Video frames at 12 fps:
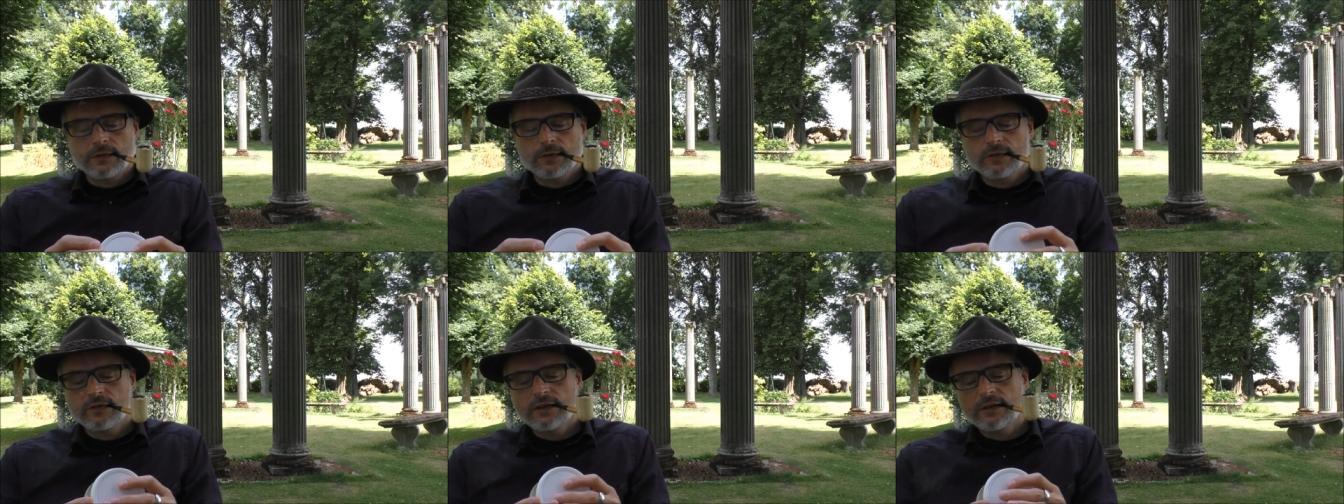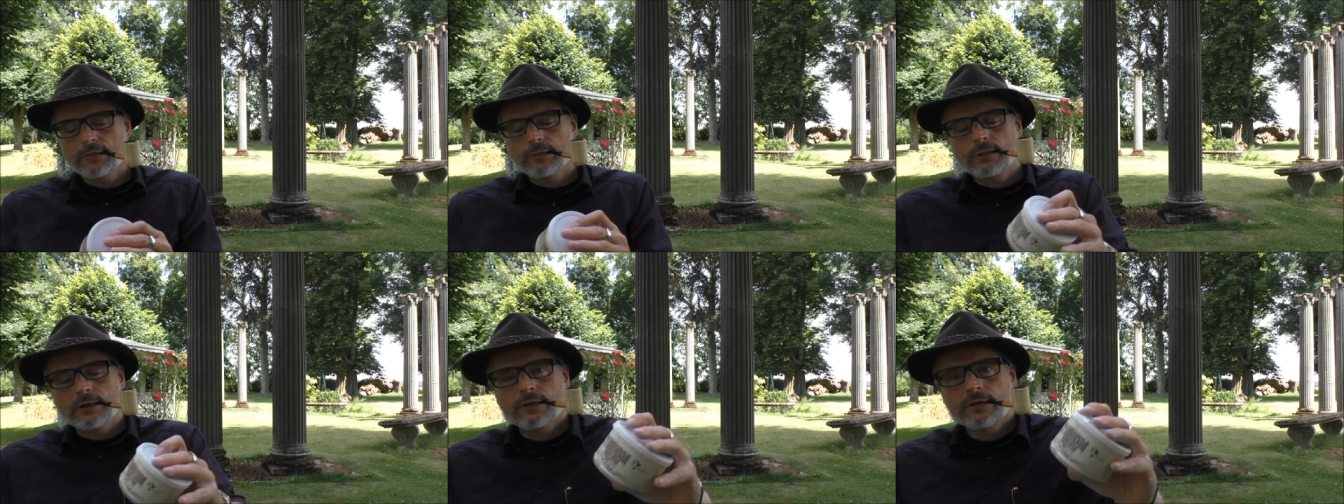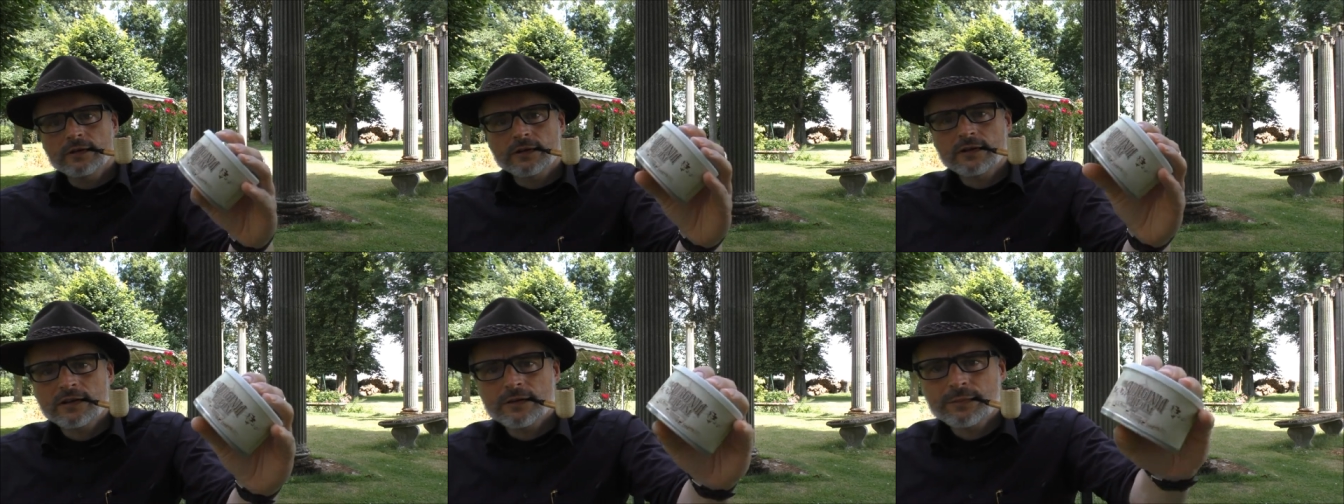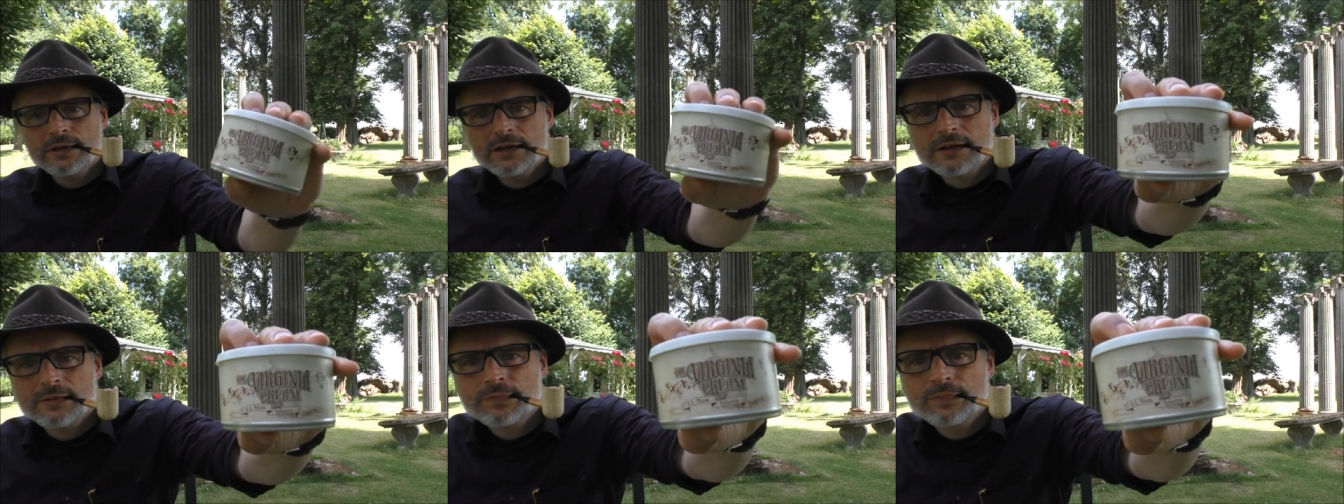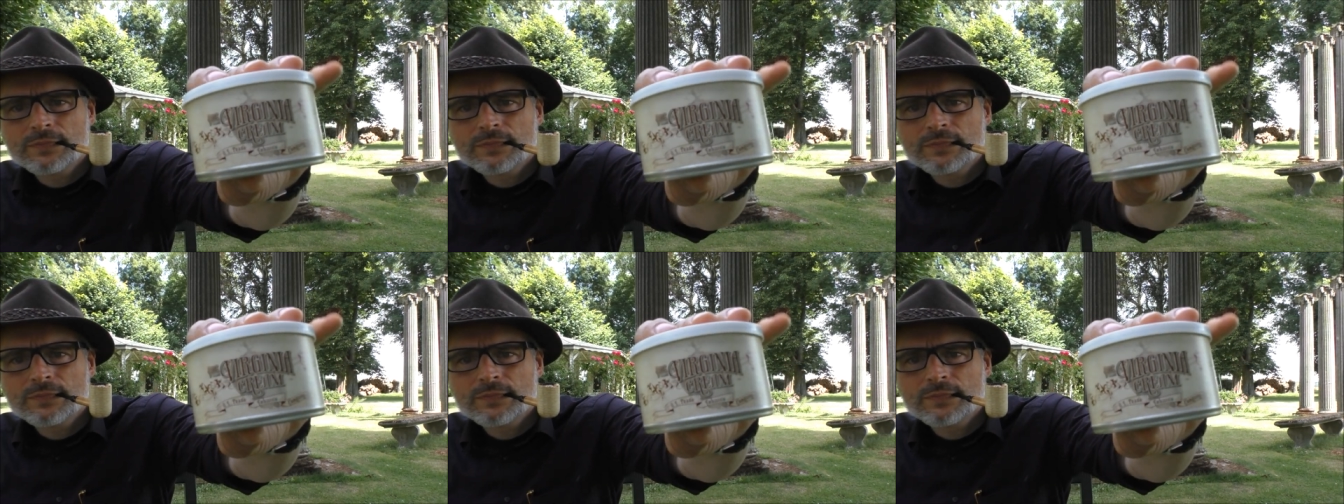You see, when you see the top here,